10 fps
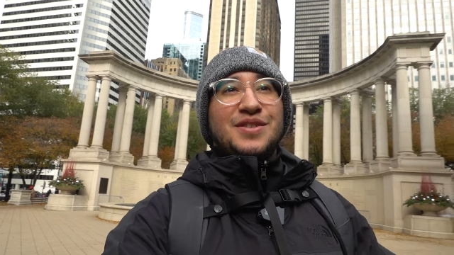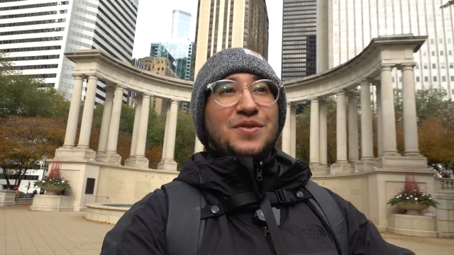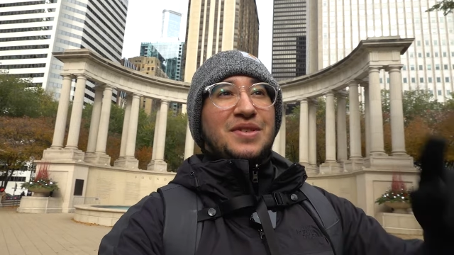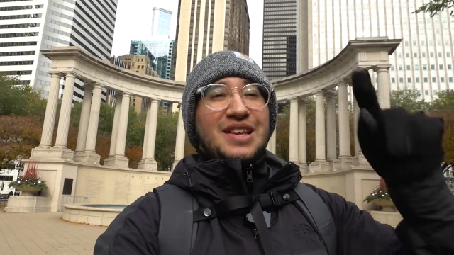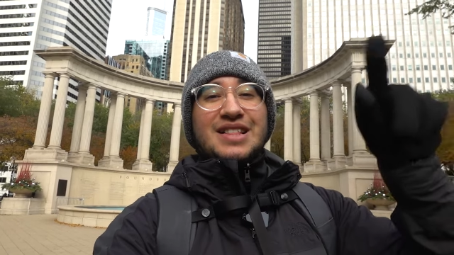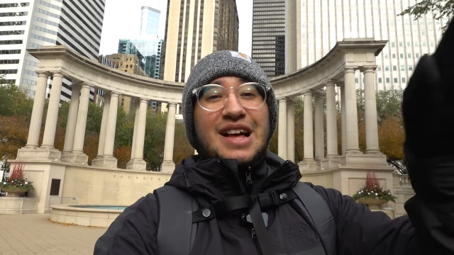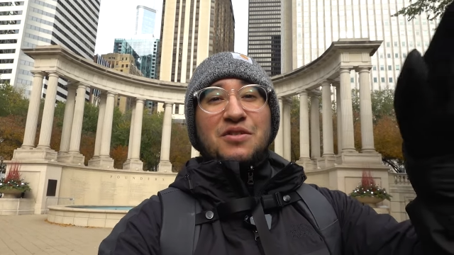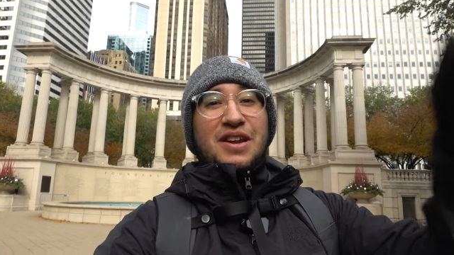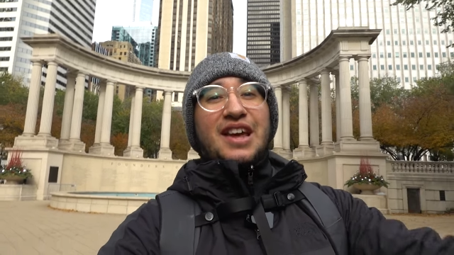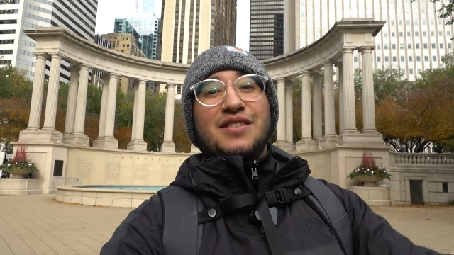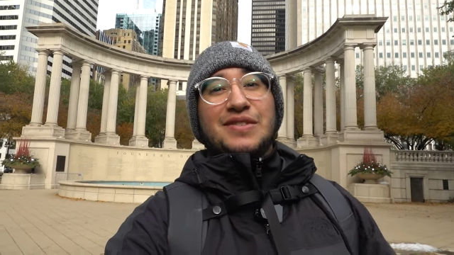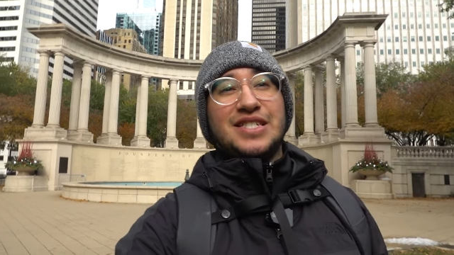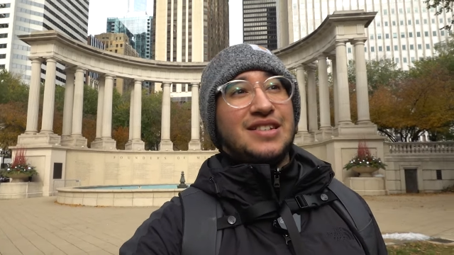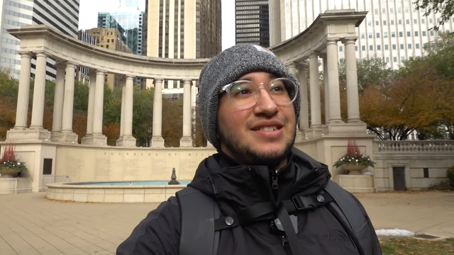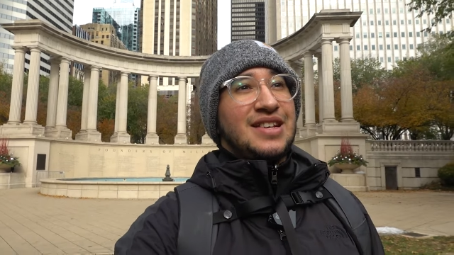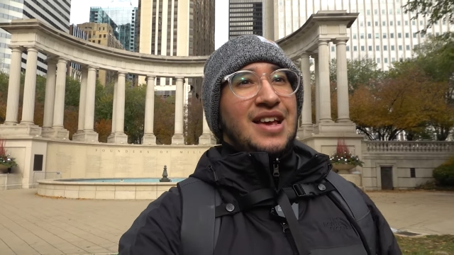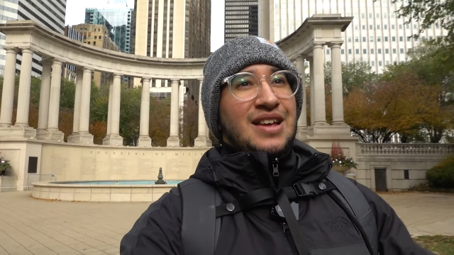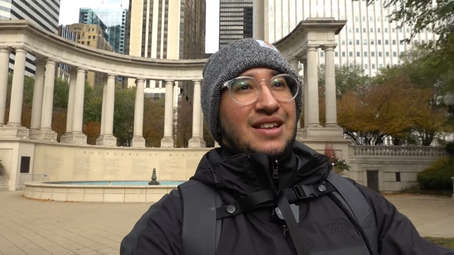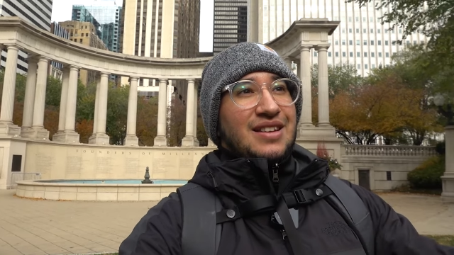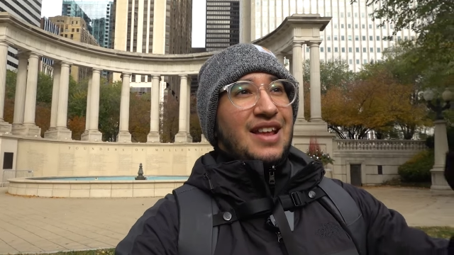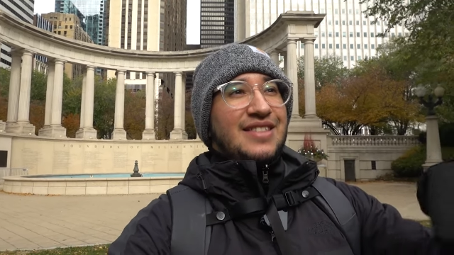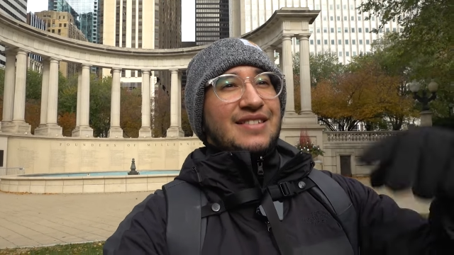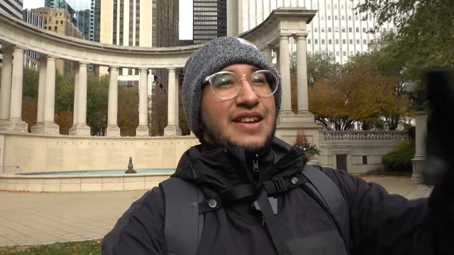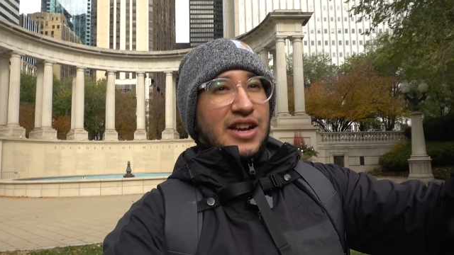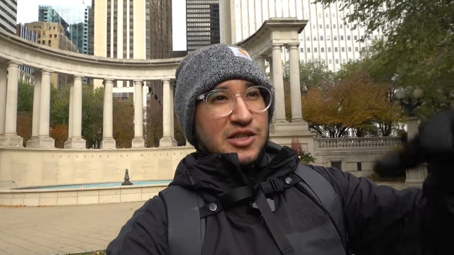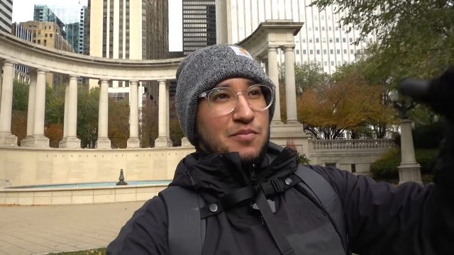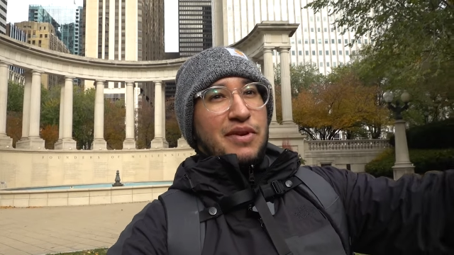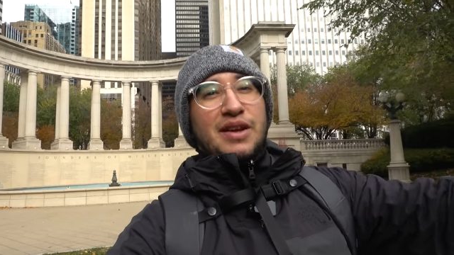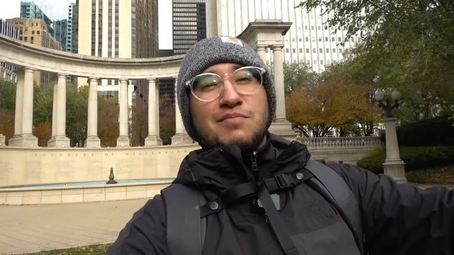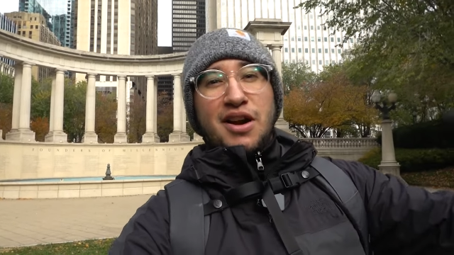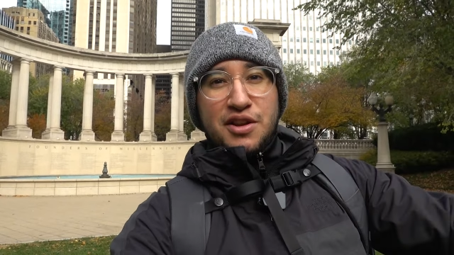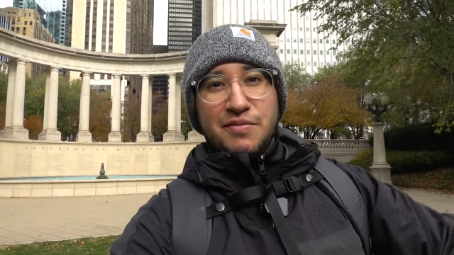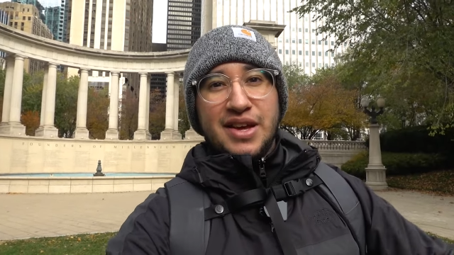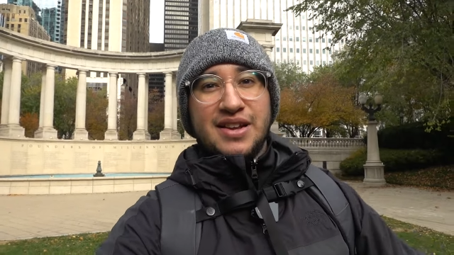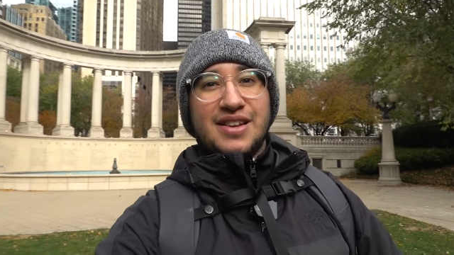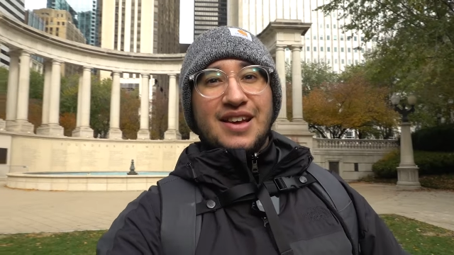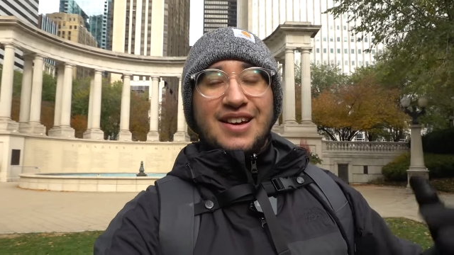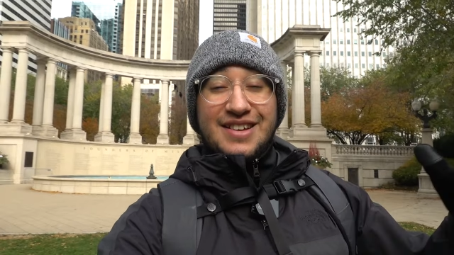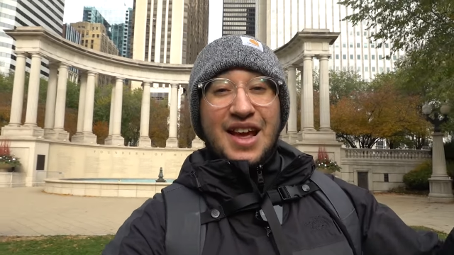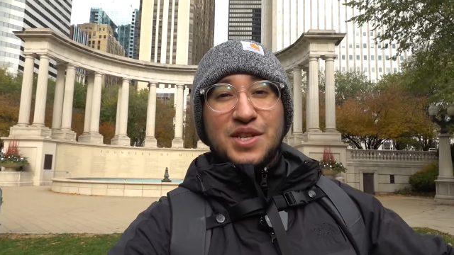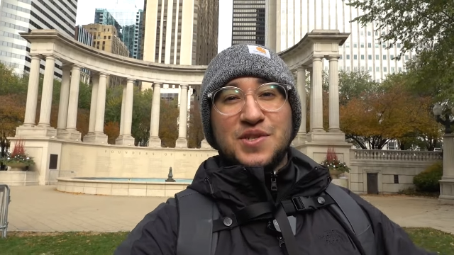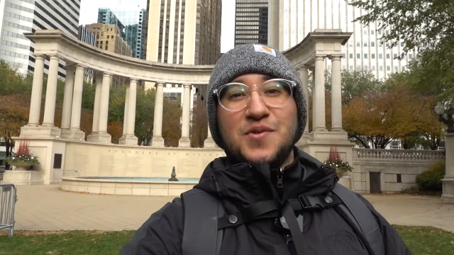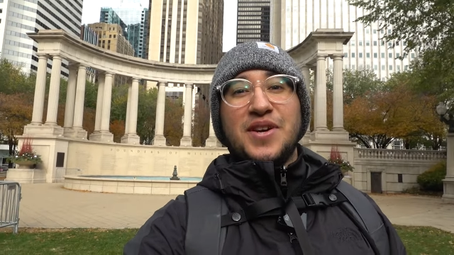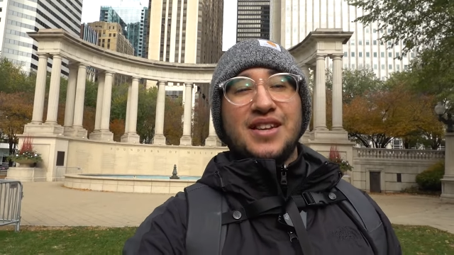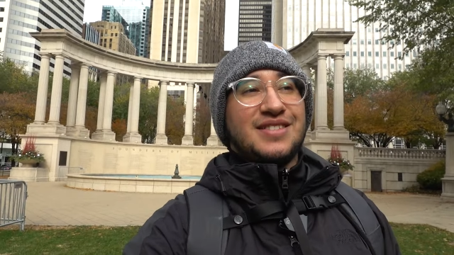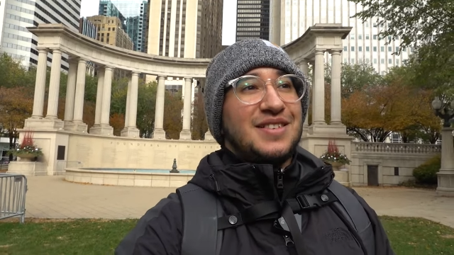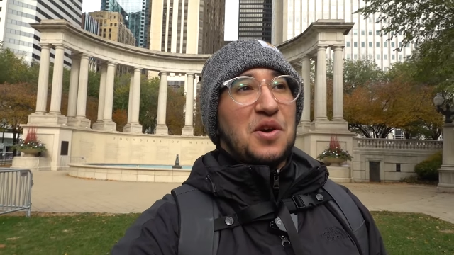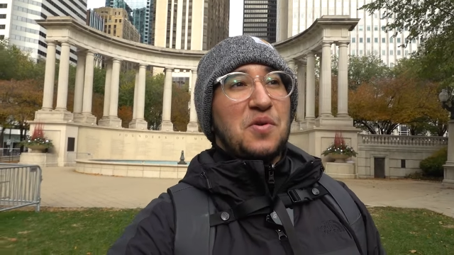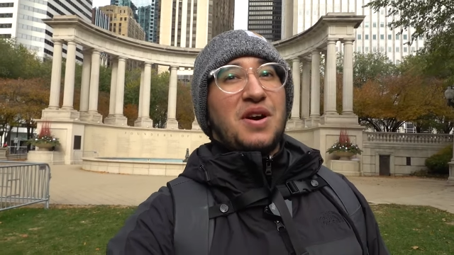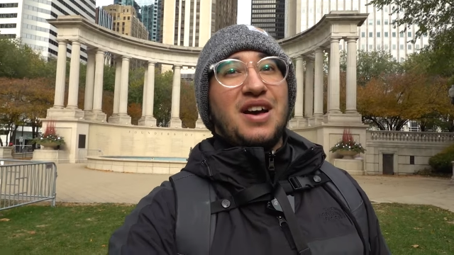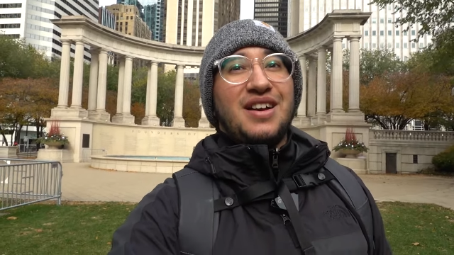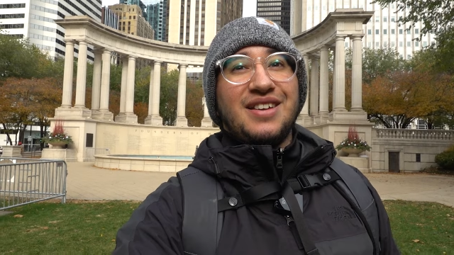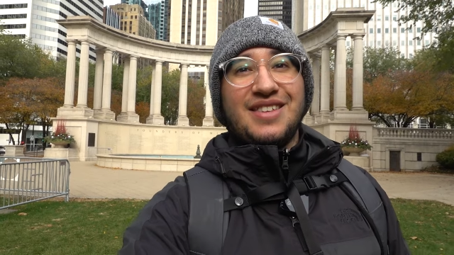to the Cloud Gate, which is like the next big monument uh, next to it. So uh,